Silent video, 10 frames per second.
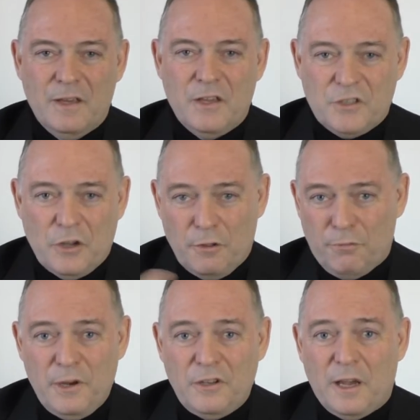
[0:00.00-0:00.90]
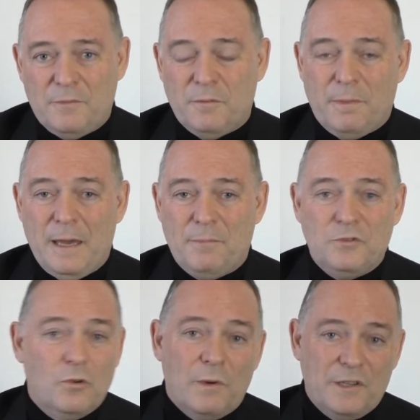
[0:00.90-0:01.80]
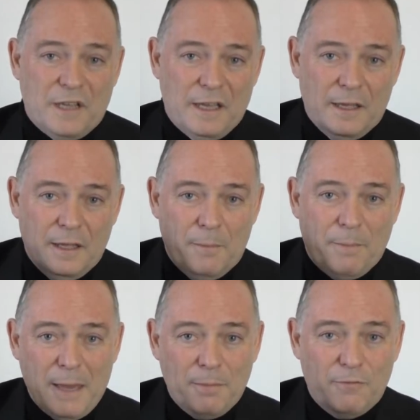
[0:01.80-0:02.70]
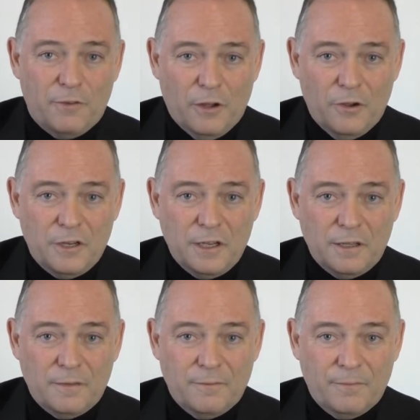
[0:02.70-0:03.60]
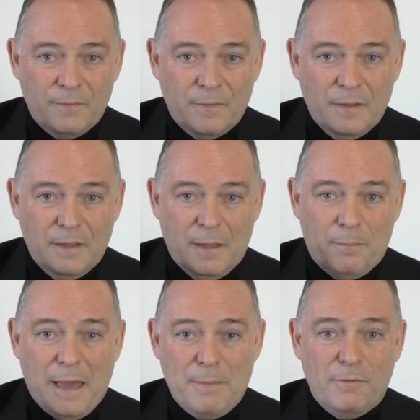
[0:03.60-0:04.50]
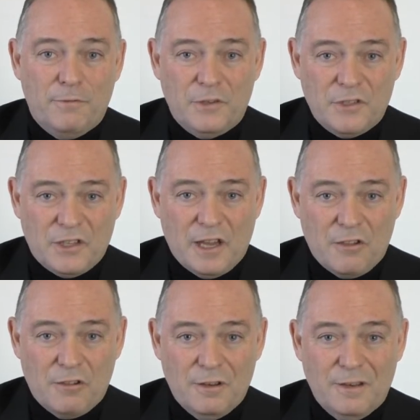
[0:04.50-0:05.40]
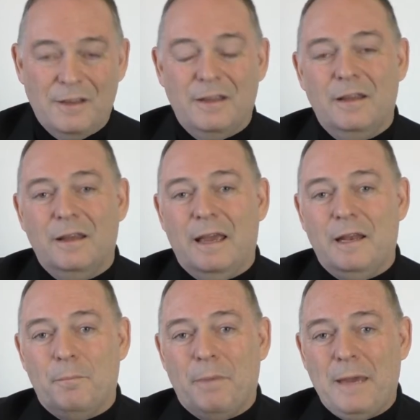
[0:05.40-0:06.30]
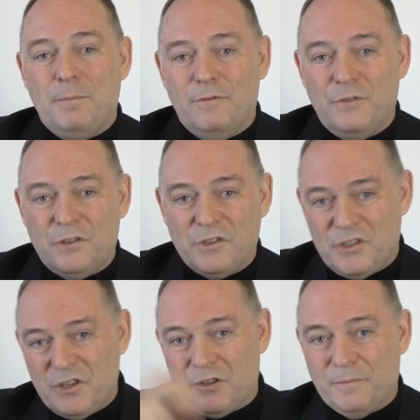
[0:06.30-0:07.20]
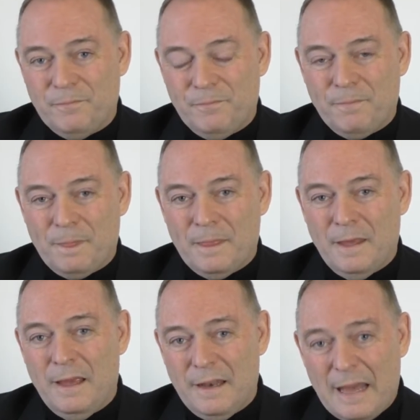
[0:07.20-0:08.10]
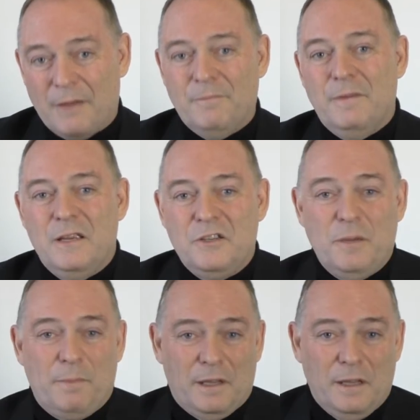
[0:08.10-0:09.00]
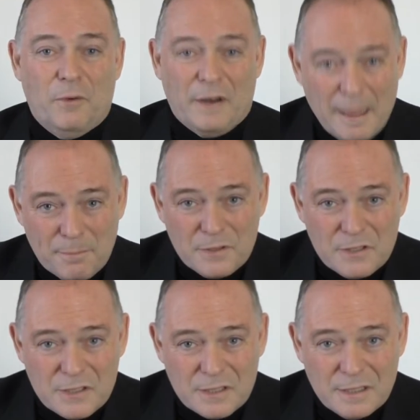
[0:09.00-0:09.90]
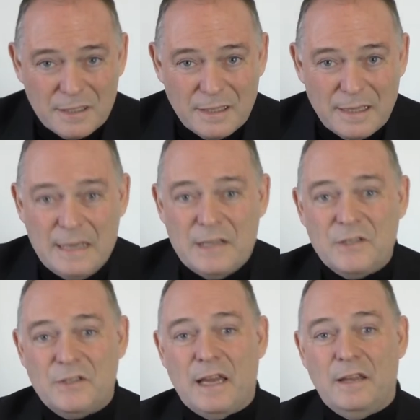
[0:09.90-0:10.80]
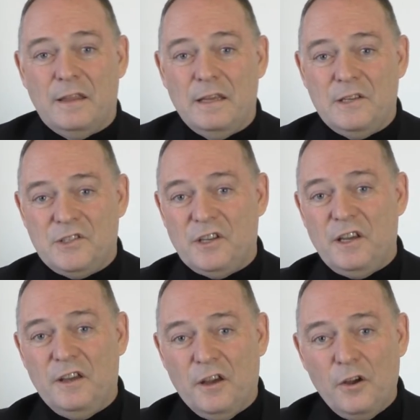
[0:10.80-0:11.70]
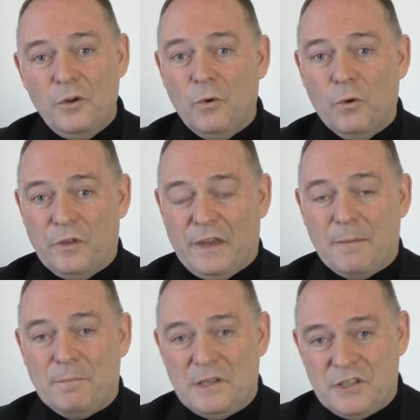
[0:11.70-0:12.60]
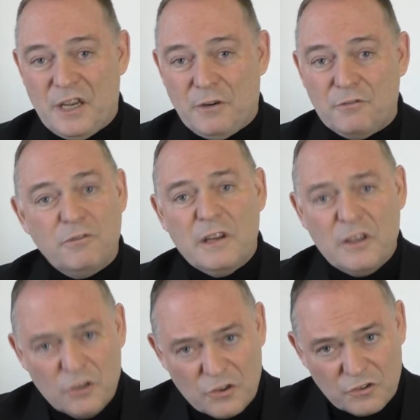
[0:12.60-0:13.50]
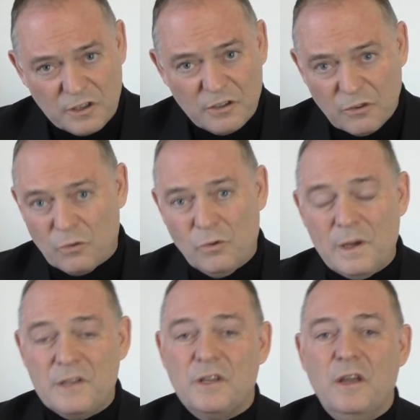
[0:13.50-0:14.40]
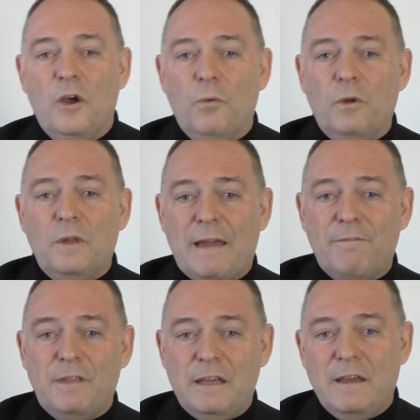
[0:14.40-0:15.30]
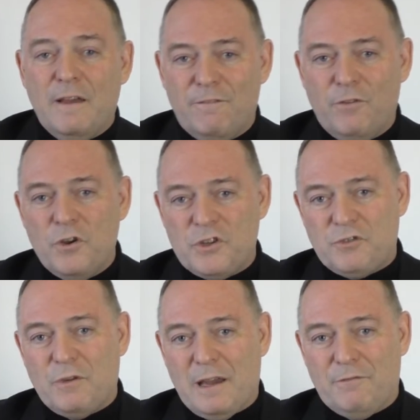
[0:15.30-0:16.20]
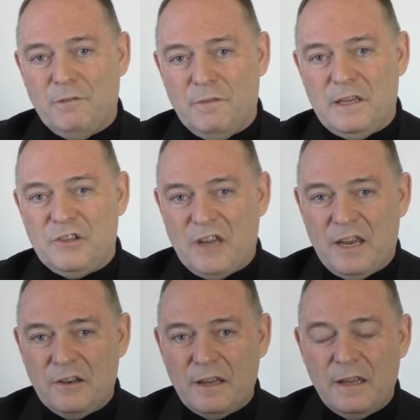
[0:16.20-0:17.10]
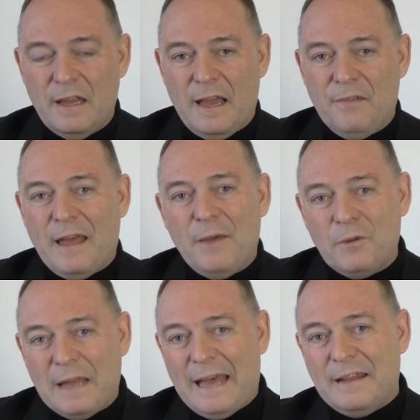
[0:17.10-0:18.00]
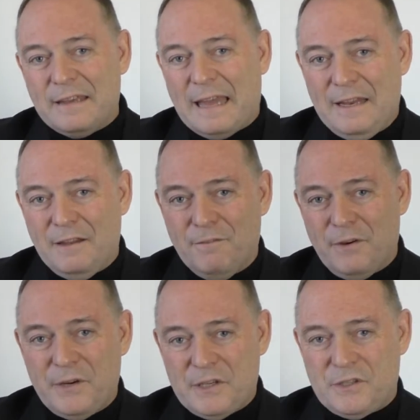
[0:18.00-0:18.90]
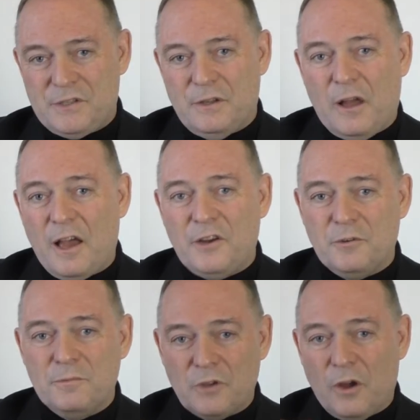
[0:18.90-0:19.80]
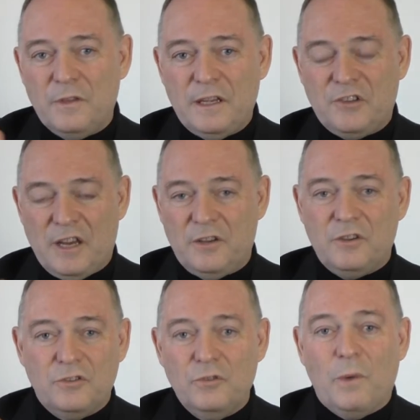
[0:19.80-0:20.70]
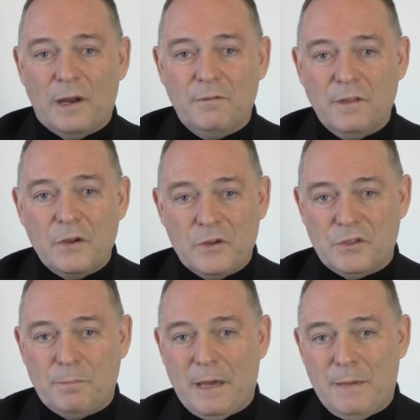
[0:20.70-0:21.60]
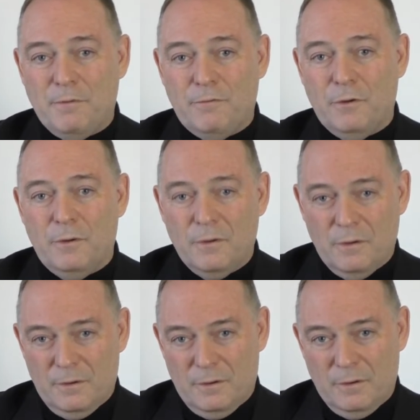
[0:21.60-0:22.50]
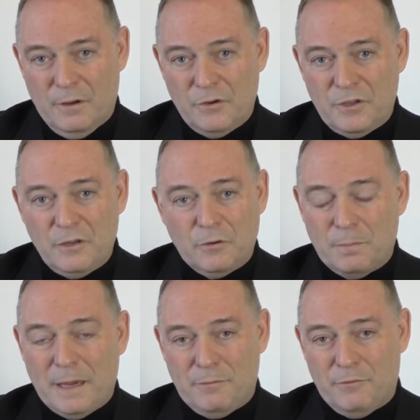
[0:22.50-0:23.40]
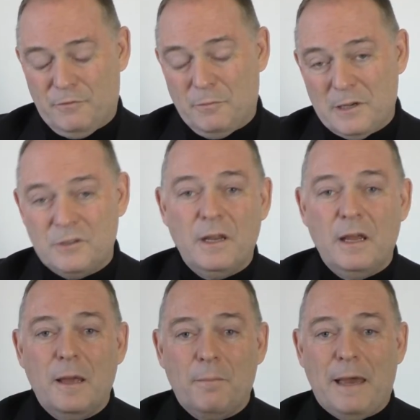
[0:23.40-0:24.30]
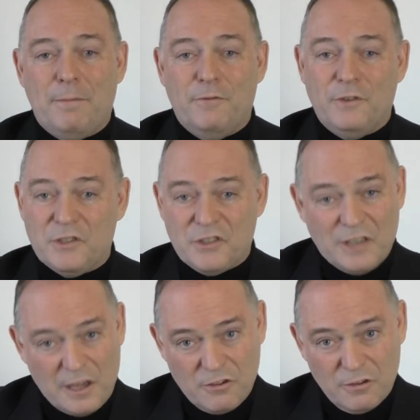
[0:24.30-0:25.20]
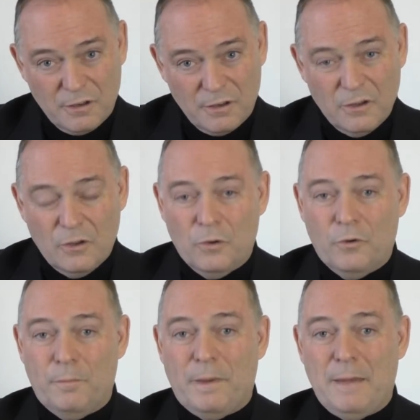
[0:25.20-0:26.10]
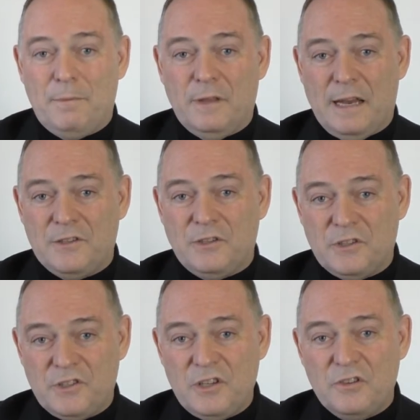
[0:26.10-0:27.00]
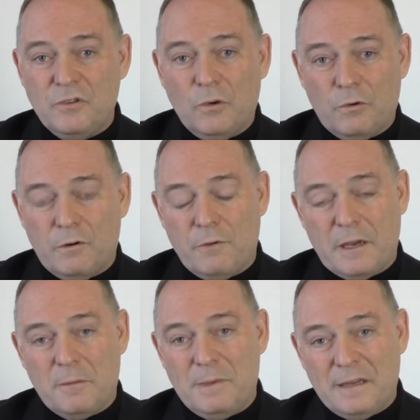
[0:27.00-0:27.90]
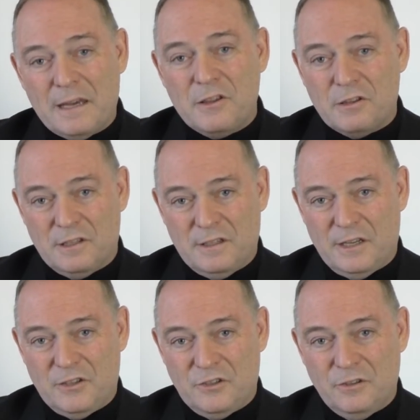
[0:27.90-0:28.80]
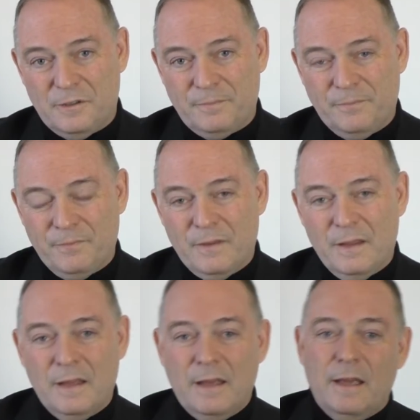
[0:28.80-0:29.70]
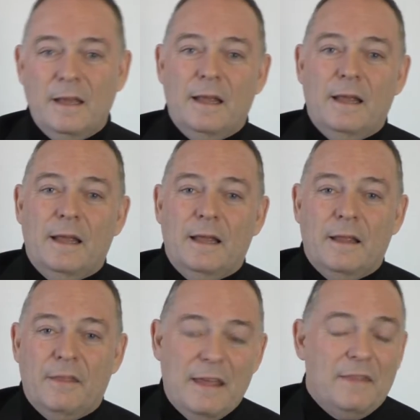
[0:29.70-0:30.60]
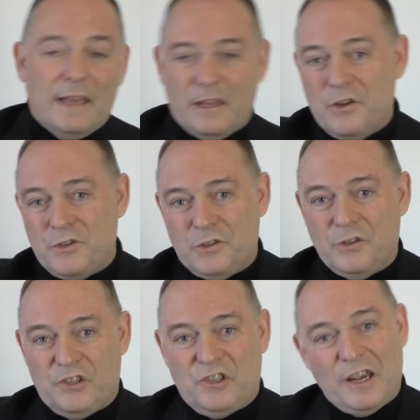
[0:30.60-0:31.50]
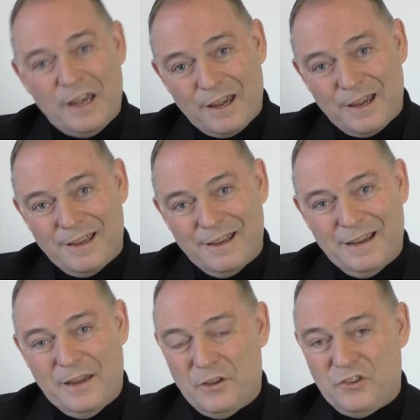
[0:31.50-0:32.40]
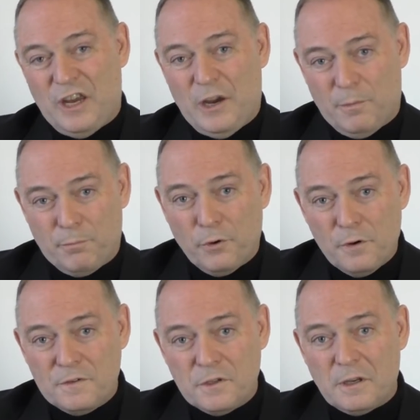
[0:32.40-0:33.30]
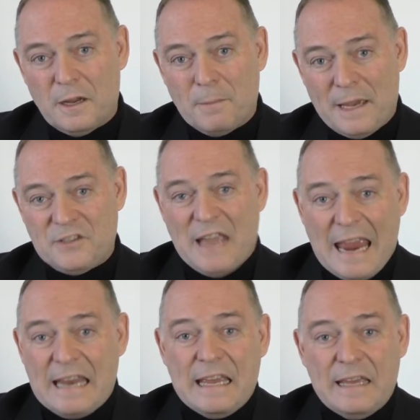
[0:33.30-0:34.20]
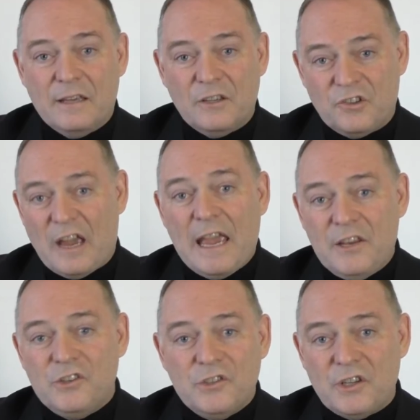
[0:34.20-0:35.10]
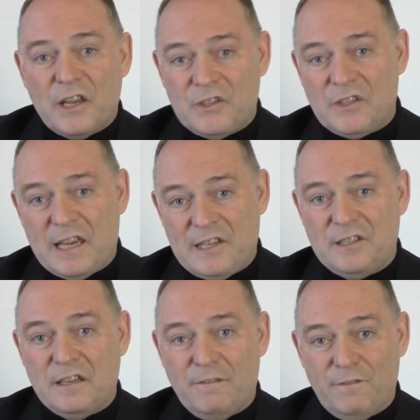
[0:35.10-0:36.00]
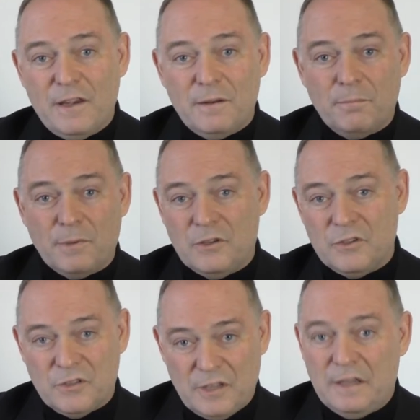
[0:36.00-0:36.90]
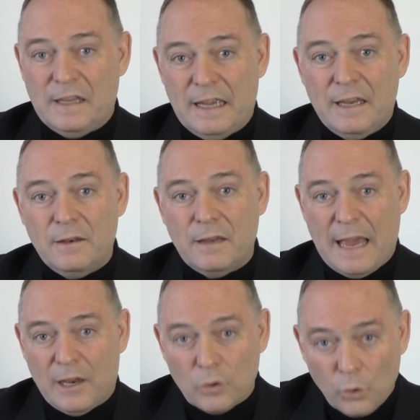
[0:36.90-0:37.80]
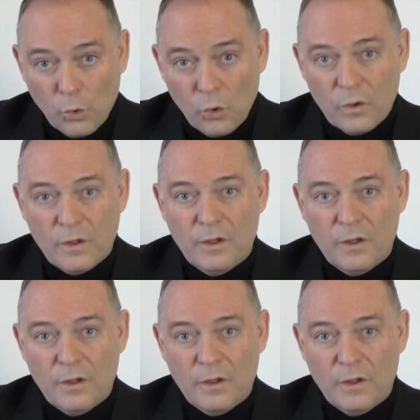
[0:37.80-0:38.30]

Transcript: So the three types of papers always are a paper for noting, a paper for discussion, and a paper for decision. Now, typically what happens is that the CEO or the company secretary, usually, not always, will have the first draft of the agenda, and they will allocate the various items on the agenda to one of those, a paper for noting or paper for information, paper for discussion, or a paper that has a decision or a recommendation attached to it. Then that goes to the chair, and the chair approves it and makes any changes as they see fit, because in the end, at law,